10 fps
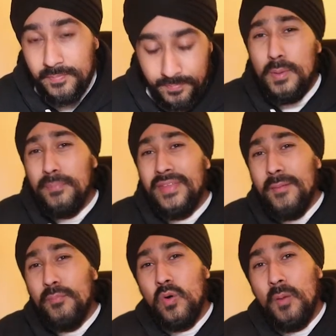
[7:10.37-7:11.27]
We've then
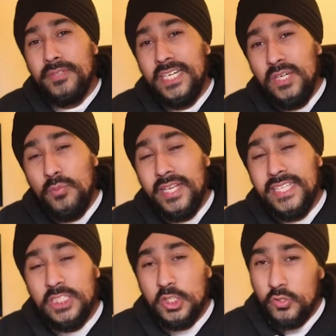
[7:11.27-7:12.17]
prompted with a
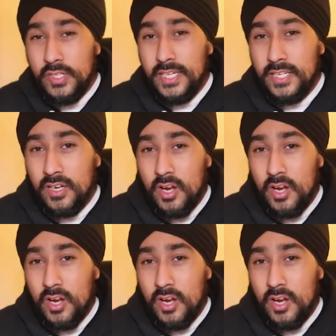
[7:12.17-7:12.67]
screen